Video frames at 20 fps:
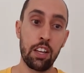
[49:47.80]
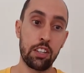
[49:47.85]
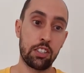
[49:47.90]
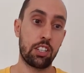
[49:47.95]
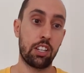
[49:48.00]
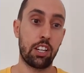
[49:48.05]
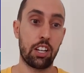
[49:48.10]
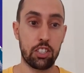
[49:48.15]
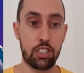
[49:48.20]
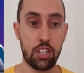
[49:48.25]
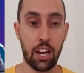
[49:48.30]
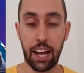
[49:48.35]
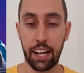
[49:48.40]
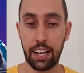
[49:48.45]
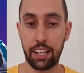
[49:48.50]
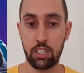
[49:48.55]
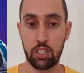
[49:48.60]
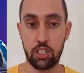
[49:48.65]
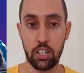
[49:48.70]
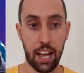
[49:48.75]
to
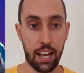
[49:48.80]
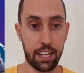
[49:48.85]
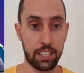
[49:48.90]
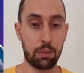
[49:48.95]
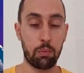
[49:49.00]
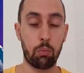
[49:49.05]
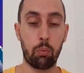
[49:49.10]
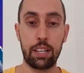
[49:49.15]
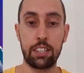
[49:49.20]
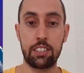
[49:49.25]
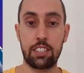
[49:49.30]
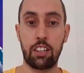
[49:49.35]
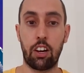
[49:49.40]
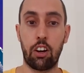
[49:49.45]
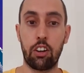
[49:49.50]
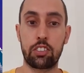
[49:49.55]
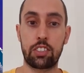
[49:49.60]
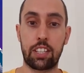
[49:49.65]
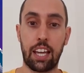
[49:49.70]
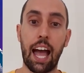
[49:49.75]
jag some wins in
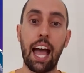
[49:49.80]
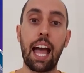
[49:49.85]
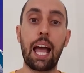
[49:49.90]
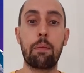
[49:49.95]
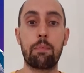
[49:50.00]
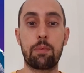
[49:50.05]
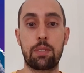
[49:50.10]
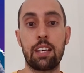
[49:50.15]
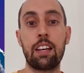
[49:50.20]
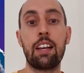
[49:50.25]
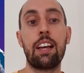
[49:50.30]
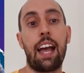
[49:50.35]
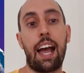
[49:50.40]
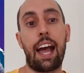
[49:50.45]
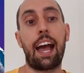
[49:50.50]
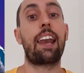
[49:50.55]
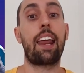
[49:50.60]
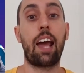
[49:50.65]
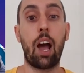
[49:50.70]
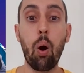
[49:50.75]
those games
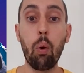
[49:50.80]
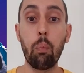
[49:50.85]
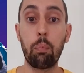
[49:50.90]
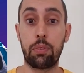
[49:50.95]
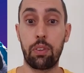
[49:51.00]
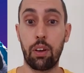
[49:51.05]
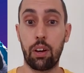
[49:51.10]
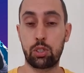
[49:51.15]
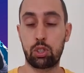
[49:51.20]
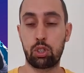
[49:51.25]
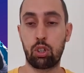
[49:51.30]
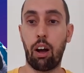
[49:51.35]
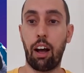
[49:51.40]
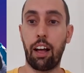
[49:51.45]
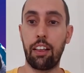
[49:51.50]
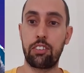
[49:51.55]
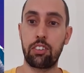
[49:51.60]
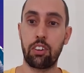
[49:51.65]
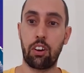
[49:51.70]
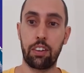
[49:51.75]
and help those
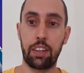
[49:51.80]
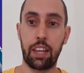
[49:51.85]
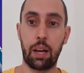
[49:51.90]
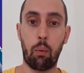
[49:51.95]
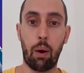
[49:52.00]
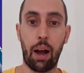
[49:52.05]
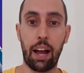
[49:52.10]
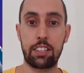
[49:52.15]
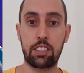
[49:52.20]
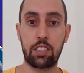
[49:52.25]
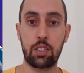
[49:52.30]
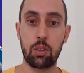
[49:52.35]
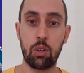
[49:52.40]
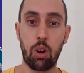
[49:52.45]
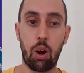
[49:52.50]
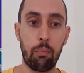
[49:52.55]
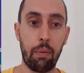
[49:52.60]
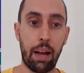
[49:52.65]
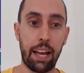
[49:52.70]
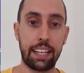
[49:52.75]
sides on their way to
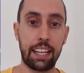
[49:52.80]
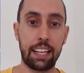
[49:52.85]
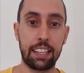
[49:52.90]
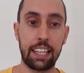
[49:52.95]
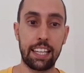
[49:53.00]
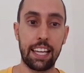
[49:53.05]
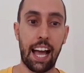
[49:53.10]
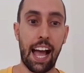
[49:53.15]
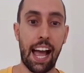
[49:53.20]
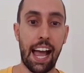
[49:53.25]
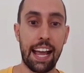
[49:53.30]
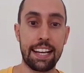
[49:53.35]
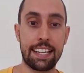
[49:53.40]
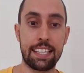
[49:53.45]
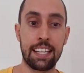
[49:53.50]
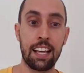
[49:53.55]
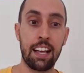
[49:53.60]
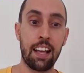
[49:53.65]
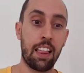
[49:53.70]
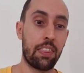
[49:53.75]
not making the 8.
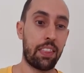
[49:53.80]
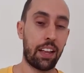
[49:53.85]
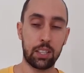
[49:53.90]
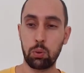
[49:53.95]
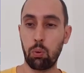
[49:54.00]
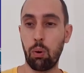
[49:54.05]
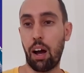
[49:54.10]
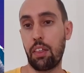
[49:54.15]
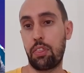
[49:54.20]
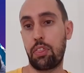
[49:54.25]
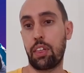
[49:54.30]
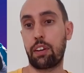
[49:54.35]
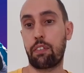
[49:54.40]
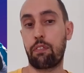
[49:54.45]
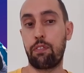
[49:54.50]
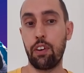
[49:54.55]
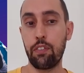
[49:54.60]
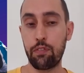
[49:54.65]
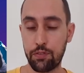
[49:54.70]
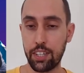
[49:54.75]
That's why I think
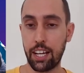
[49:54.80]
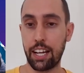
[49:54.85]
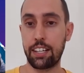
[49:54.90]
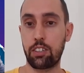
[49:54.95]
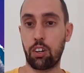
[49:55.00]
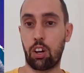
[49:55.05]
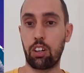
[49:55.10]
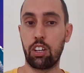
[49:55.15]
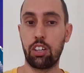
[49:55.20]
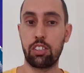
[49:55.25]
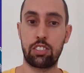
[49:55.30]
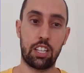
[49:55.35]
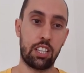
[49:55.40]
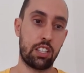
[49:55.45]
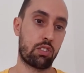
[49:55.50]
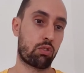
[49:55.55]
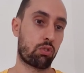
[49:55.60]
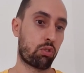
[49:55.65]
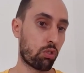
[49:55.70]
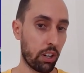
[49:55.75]
$15 is
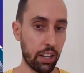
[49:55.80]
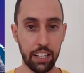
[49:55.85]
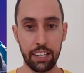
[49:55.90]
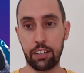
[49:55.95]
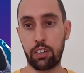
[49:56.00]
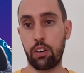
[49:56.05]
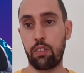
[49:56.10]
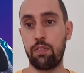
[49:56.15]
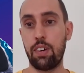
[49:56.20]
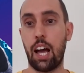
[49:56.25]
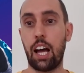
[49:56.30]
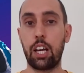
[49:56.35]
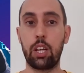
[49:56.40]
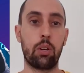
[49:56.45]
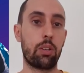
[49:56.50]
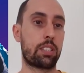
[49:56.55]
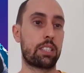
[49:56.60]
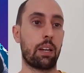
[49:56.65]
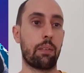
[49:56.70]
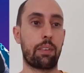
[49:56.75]
really good value,
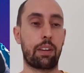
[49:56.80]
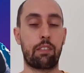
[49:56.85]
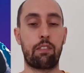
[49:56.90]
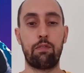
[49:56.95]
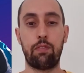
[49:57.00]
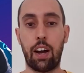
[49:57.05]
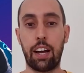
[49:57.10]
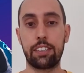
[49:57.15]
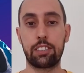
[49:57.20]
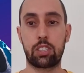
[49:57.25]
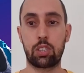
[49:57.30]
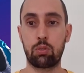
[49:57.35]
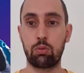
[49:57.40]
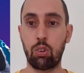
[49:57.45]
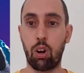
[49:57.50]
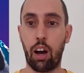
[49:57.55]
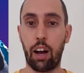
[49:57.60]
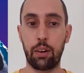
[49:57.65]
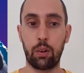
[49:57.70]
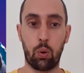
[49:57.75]
something fun to
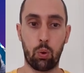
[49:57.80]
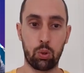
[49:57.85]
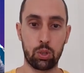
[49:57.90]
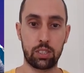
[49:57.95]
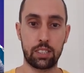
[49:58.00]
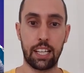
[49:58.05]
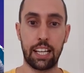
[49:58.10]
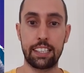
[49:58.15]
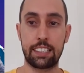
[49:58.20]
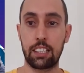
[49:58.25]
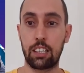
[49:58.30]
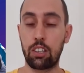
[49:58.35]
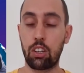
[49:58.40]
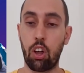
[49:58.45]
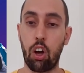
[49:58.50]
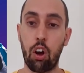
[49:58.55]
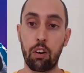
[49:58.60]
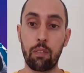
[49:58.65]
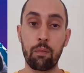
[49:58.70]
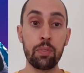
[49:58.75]
ride all season
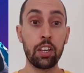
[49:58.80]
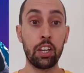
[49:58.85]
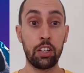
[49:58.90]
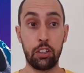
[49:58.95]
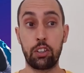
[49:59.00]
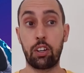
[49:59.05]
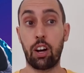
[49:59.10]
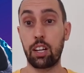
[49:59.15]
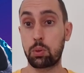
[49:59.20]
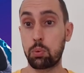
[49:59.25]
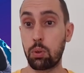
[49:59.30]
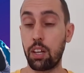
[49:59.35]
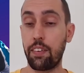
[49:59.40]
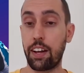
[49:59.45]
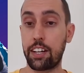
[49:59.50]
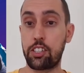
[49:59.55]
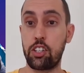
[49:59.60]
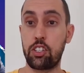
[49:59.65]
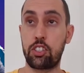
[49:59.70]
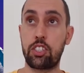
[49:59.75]
long. You guys will have
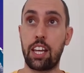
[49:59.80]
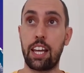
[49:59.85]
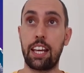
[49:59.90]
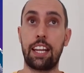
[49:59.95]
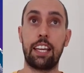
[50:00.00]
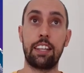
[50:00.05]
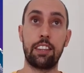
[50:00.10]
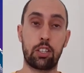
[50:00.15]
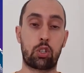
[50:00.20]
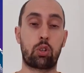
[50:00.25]
actually seen in the